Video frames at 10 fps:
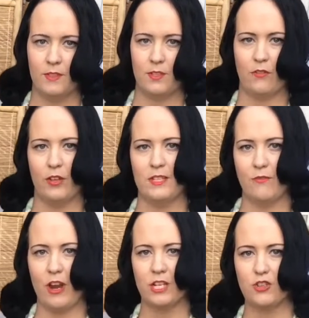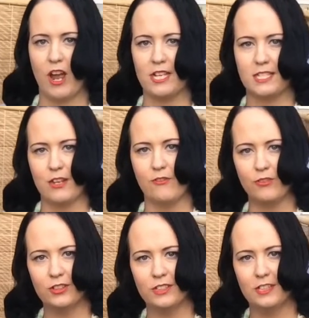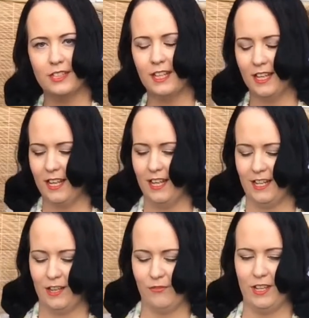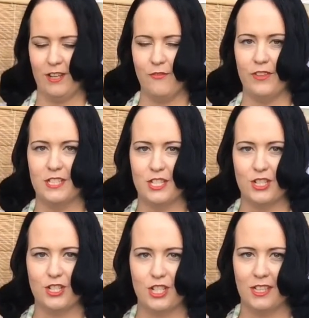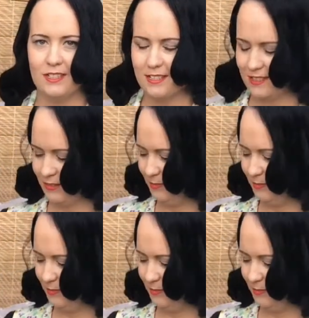So I've got this very attractive, lovely vintage sheet.